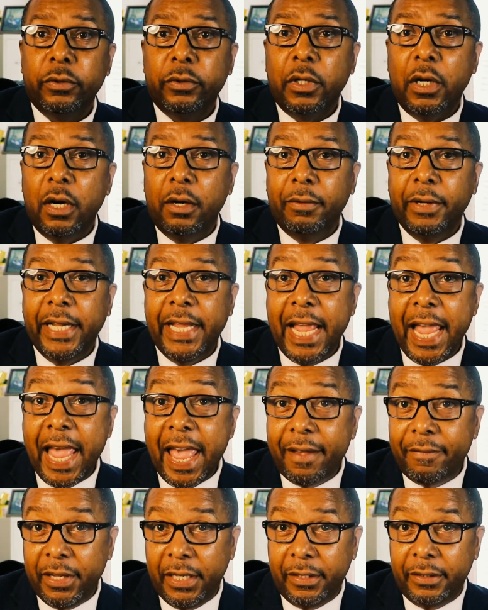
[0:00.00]
already
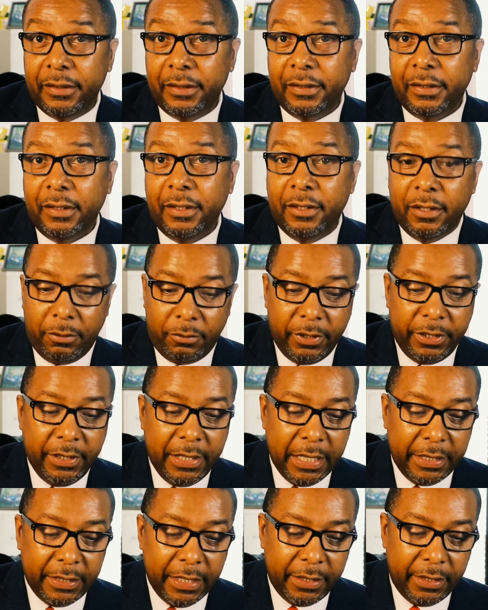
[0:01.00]
have it, where you
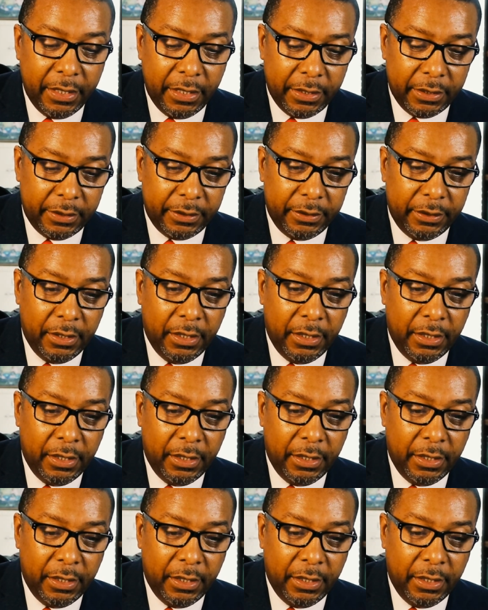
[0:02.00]
got that done.